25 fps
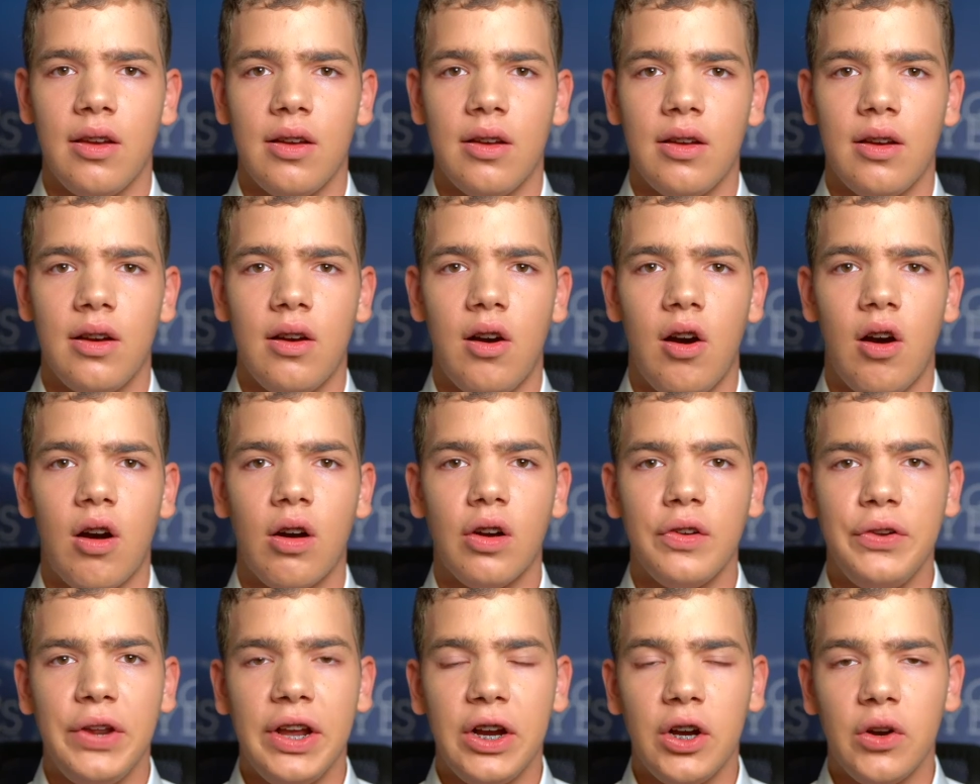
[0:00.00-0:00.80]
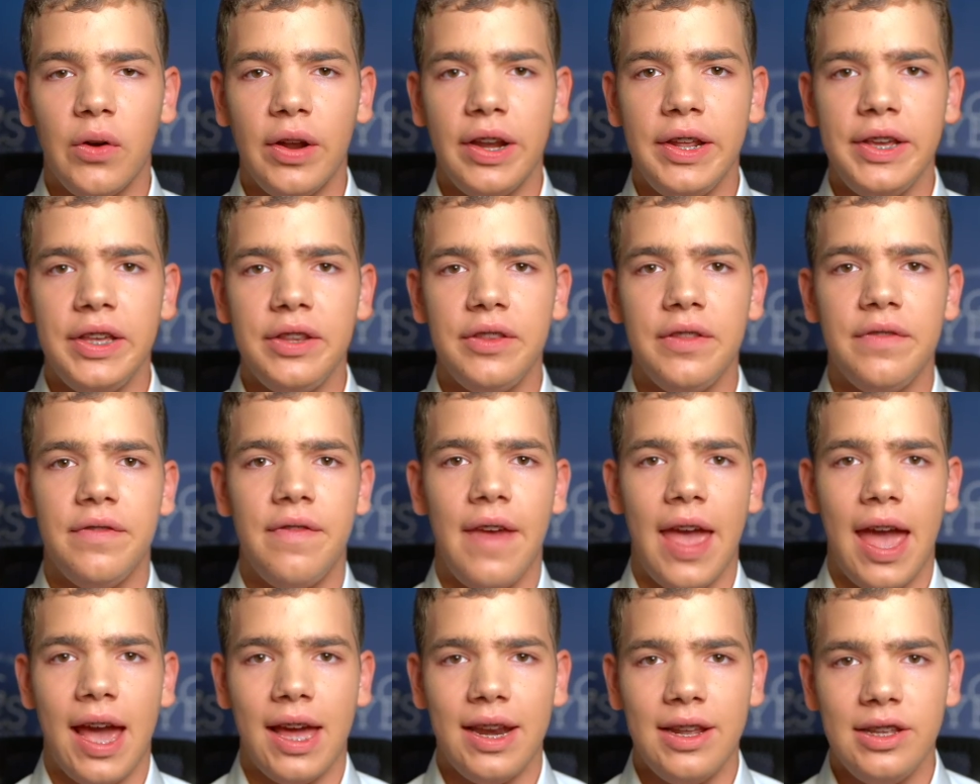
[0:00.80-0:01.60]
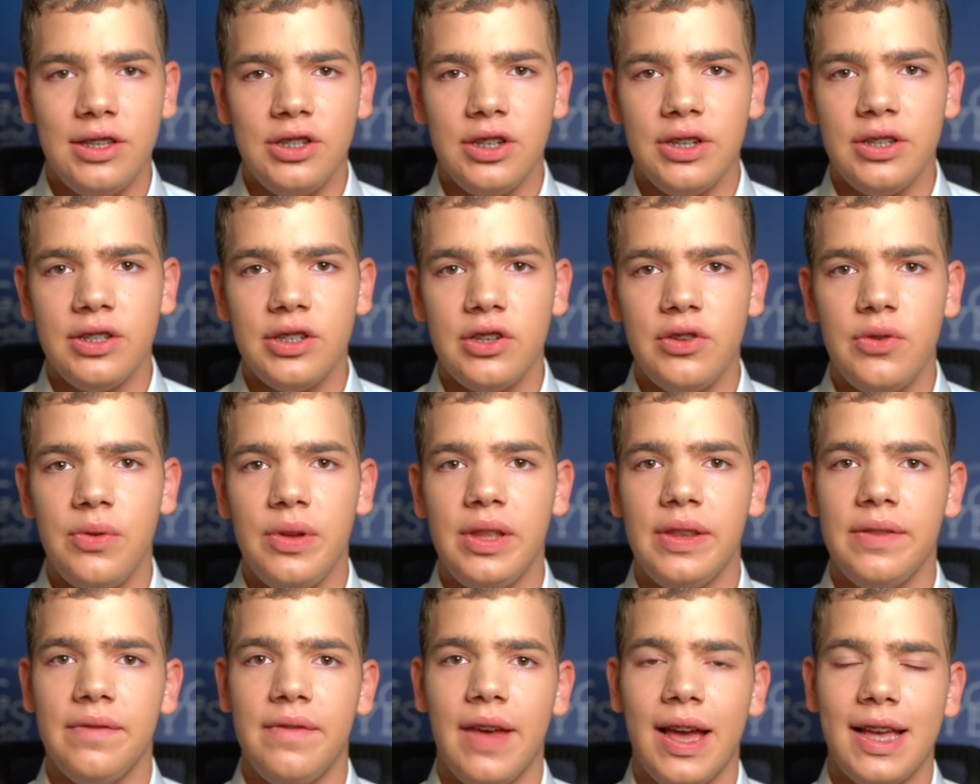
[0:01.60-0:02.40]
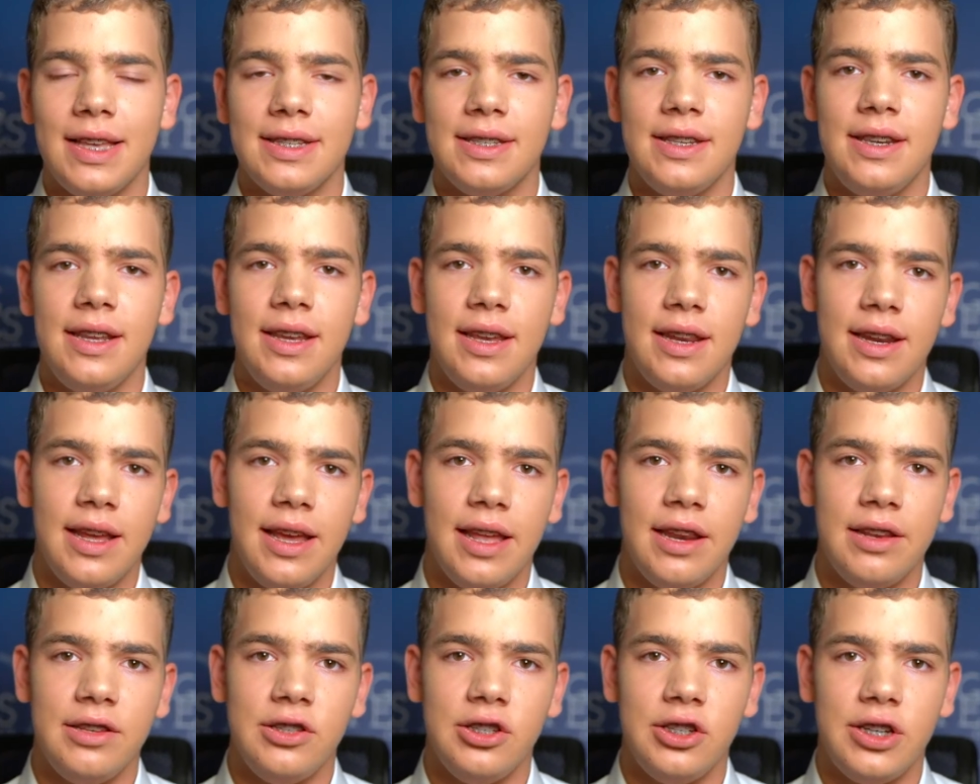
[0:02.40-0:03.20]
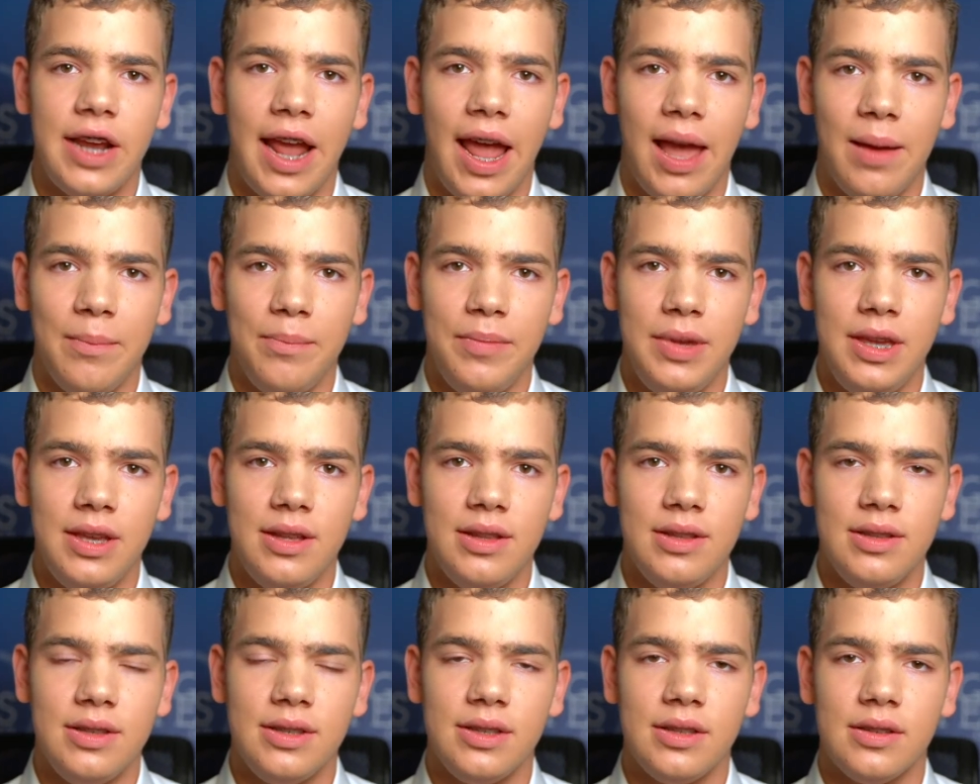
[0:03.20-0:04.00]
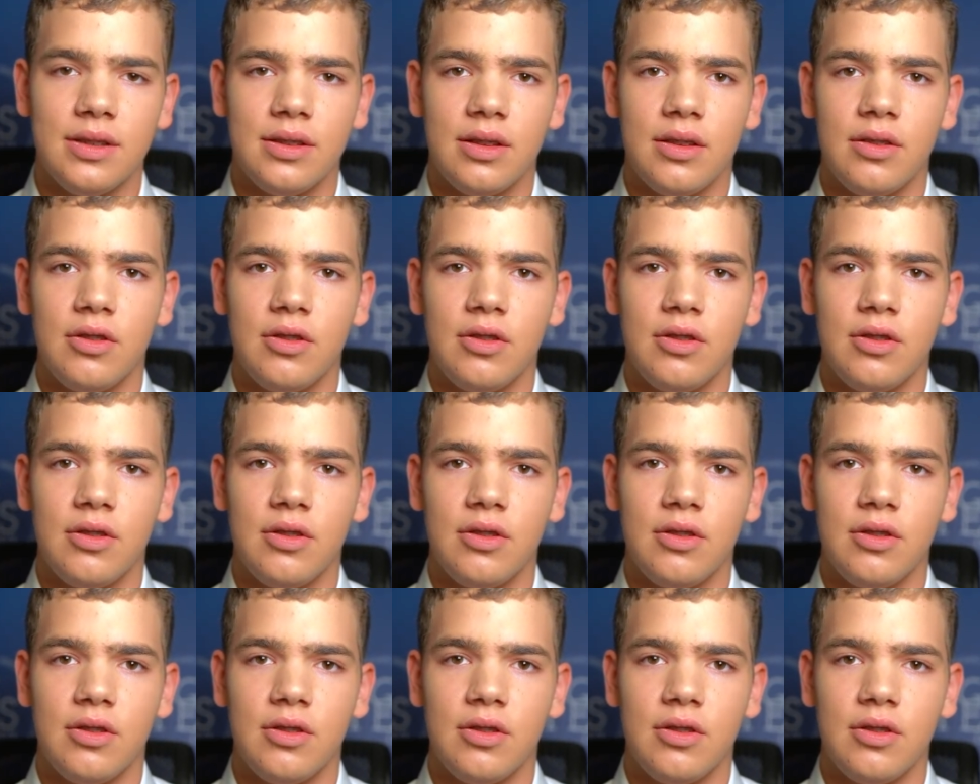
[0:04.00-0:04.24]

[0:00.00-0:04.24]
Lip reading: Are there any advantages to investing in hidden champions